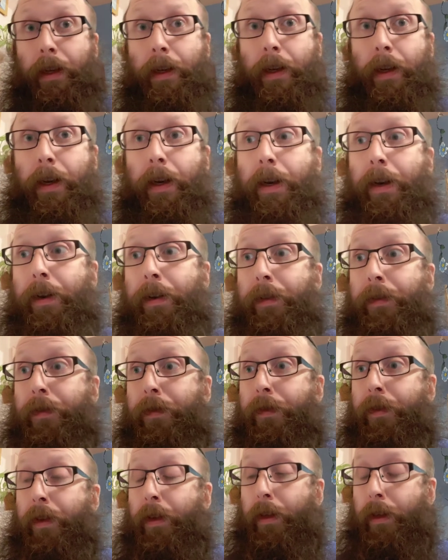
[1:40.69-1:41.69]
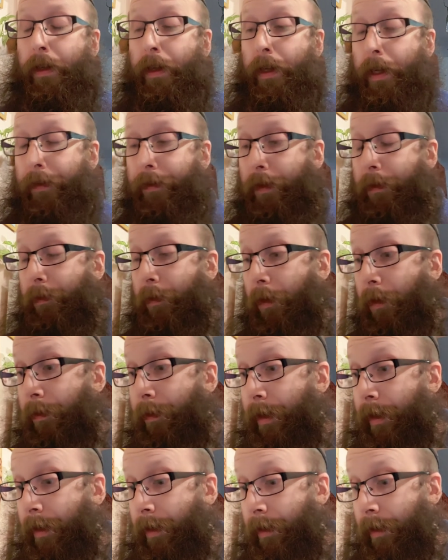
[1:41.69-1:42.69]
of every
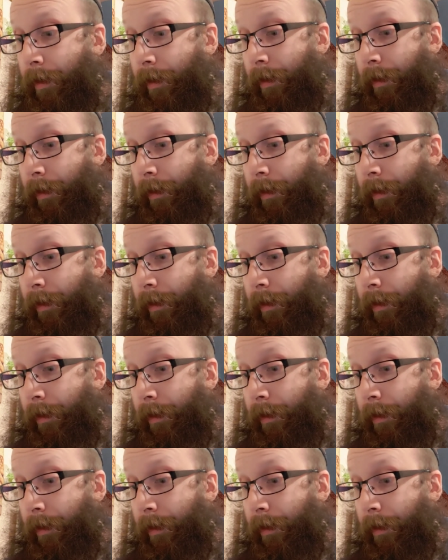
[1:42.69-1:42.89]
moment